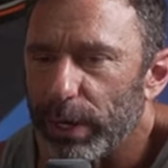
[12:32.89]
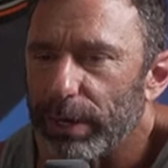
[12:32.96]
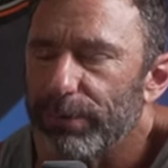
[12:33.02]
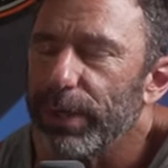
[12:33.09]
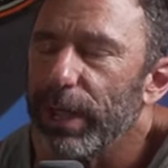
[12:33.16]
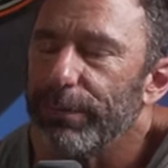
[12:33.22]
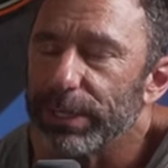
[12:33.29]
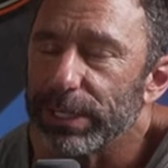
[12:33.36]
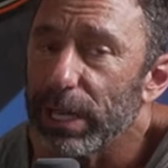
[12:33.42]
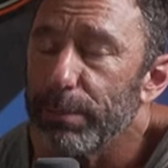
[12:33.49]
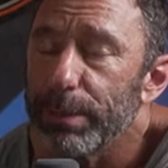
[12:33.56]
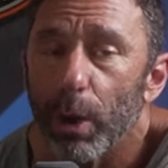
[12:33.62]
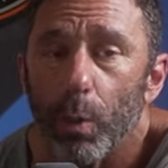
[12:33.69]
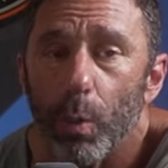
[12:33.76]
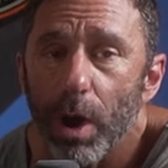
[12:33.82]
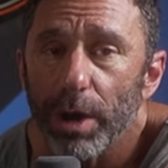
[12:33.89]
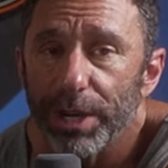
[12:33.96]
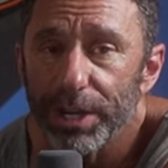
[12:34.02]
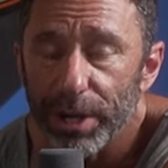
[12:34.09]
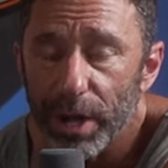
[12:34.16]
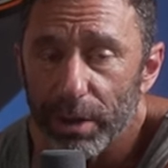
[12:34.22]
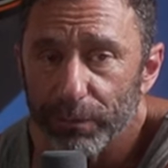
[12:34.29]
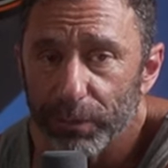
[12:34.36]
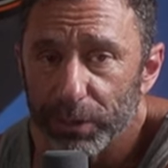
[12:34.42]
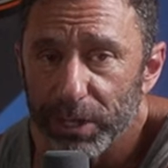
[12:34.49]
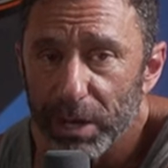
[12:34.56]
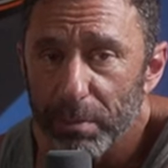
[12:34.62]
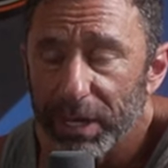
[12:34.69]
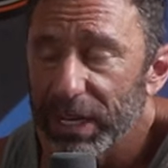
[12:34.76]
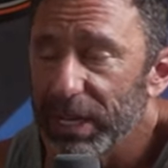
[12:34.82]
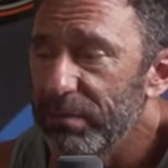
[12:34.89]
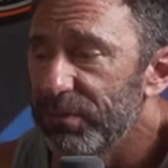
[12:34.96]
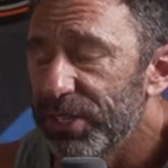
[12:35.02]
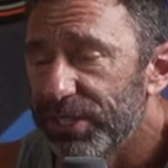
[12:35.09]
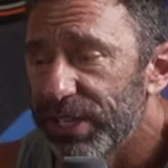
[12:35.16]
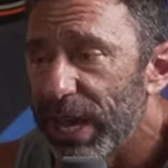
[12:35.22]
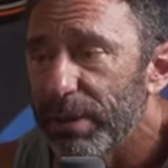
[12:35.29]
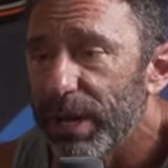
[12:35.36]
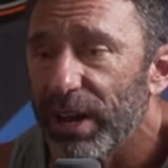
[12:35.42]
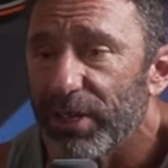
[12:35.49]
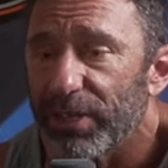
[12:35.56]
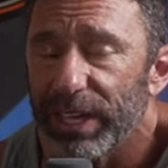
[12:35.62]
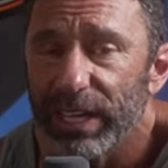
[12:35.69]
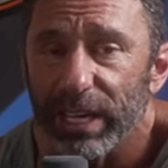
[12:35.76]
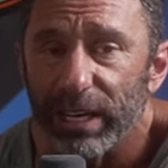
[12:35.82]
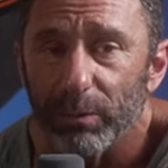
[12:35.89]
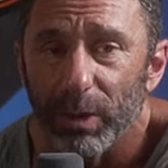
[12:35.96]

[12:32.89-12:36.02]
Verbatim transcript: If, if it's going to be a one and done for somebody, it's the same kind of thinking.